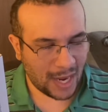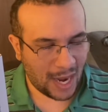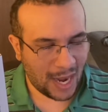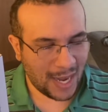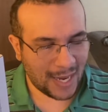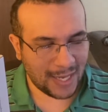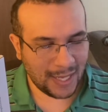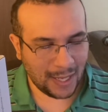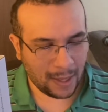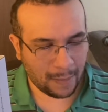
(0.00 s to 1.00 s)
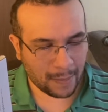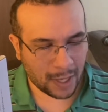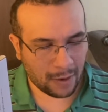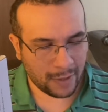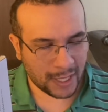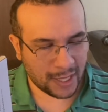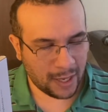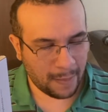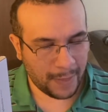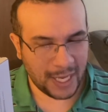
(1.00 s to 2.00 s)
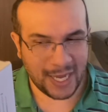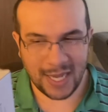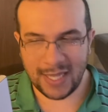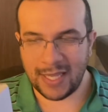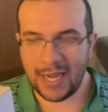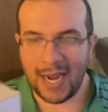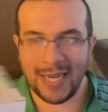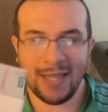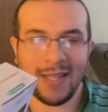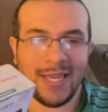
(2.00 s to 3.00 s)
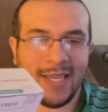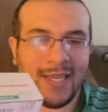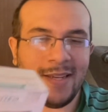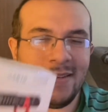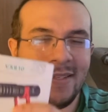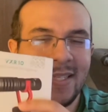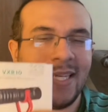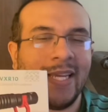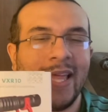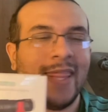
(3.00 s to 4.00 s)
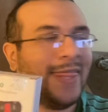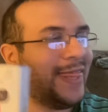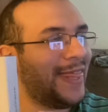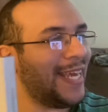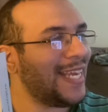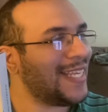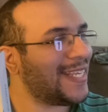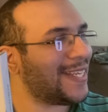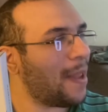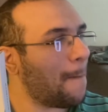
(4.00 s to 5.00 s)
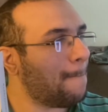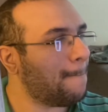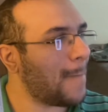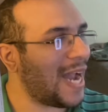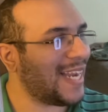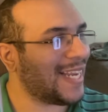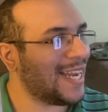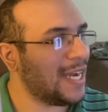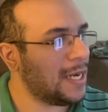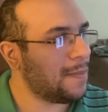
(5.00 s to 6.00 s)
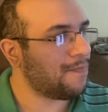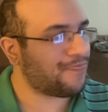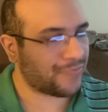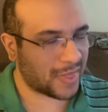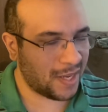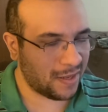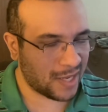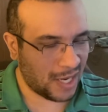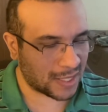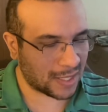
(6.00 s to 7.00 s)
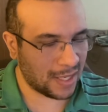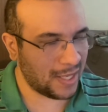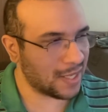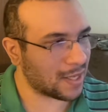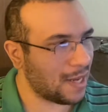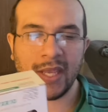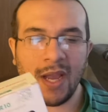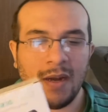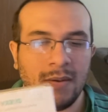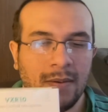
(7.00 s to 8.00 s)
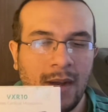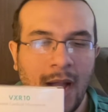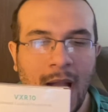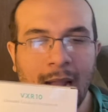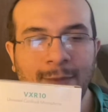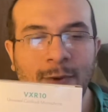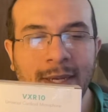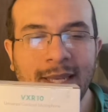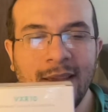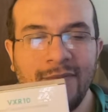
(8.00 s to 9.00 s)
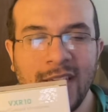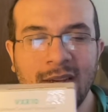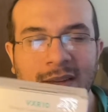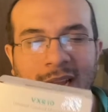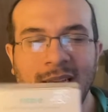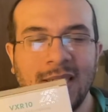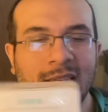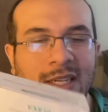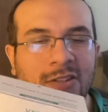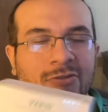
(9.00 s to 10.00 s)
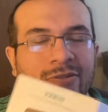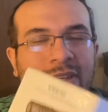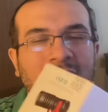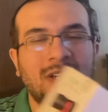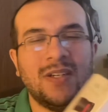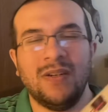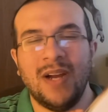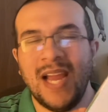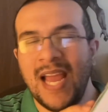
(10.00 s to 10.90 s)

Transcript: I am going to be entirely using this mic to talk to you guys. So I want to give you guys a true